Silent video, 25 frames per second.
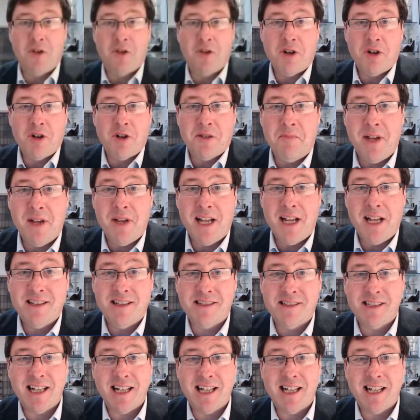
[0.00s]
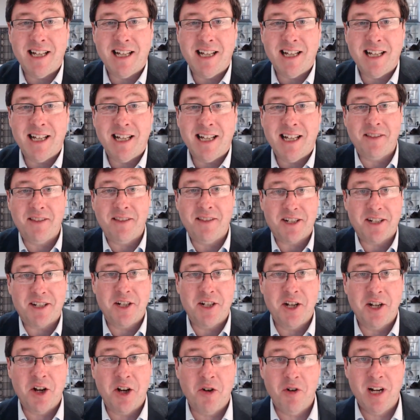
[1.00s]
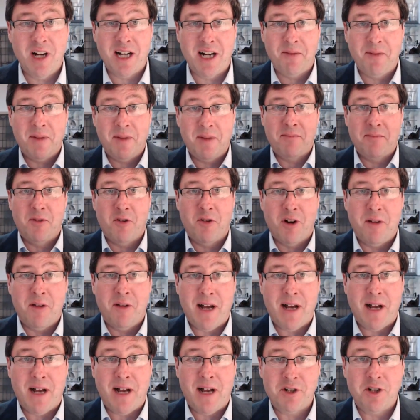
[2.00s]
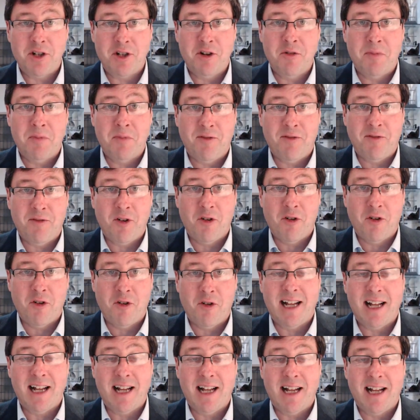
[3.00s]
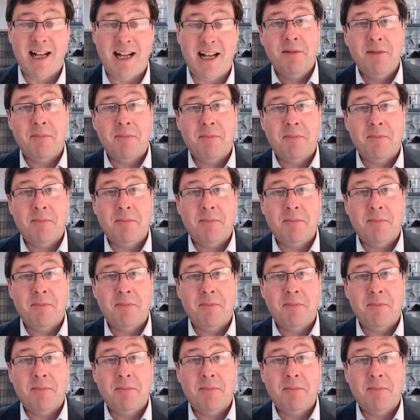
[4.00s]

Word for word: of course, it means that they get to know a little bit more about you beforehand.